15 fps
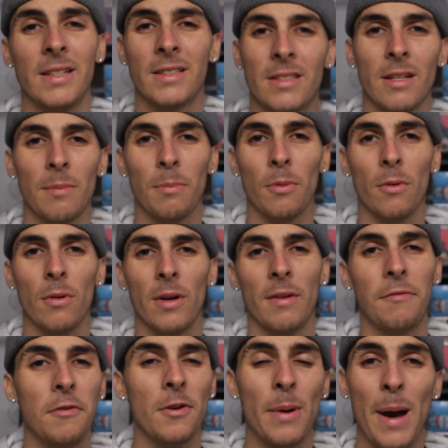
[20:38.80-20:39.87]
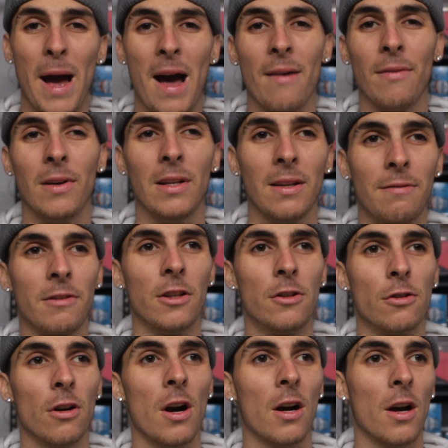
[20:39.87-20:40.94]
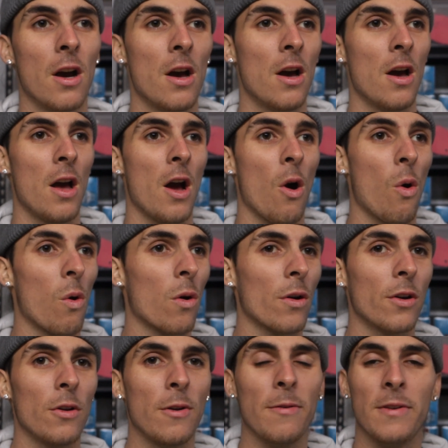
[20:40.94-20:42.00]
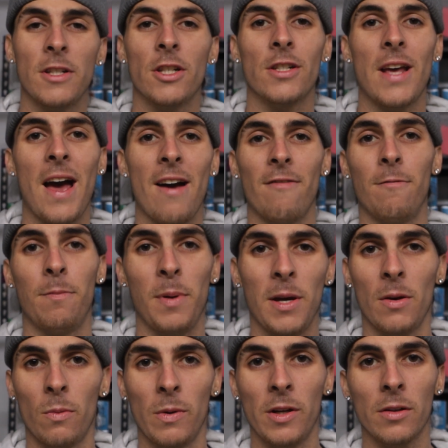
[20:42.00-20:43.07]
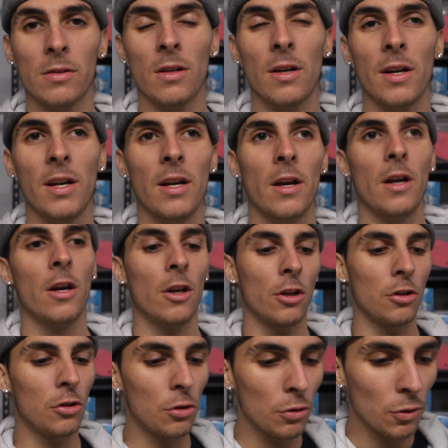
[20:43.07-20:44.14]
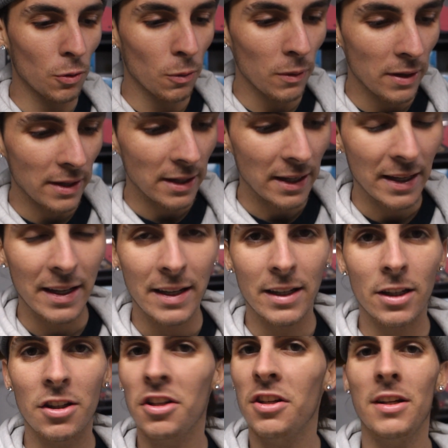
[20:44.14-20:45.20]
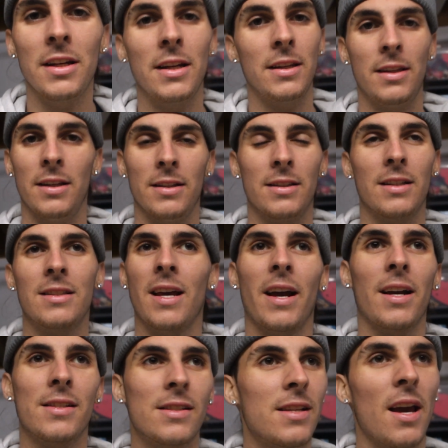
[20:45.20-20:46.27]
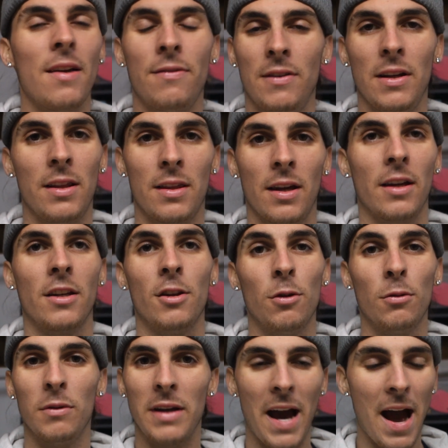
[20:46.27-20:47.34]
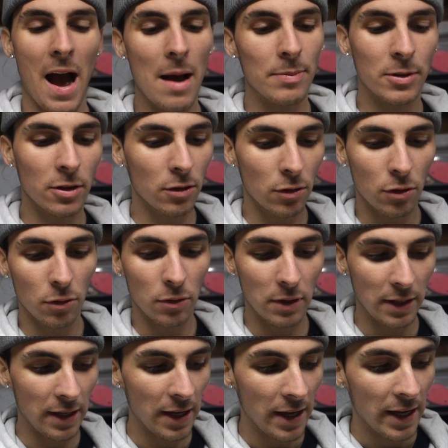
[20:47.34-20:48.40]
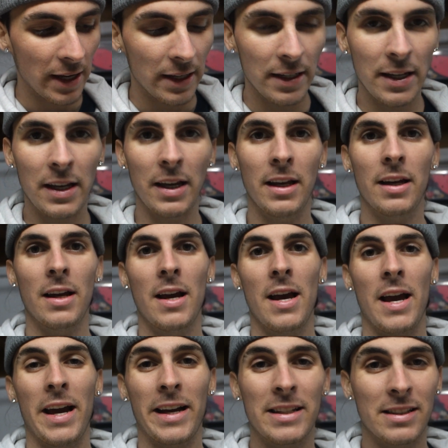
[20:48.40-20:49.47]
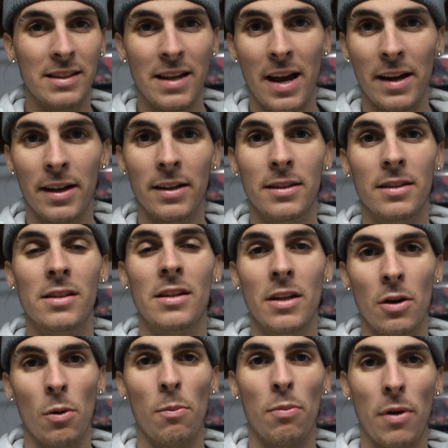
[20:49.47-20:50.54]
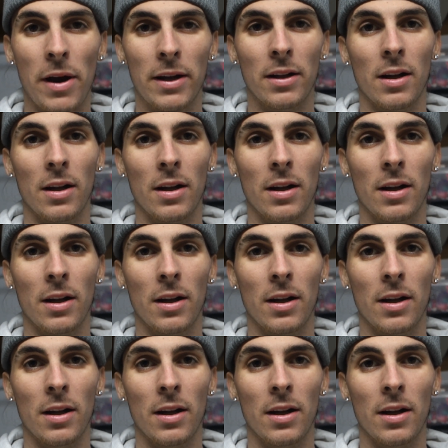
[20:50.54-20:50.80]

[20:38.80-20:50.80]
and simple, if you have a lifted truck or you even just have big wheels on it, you need these. It's like a safety thing. You absolutely need extended steel brake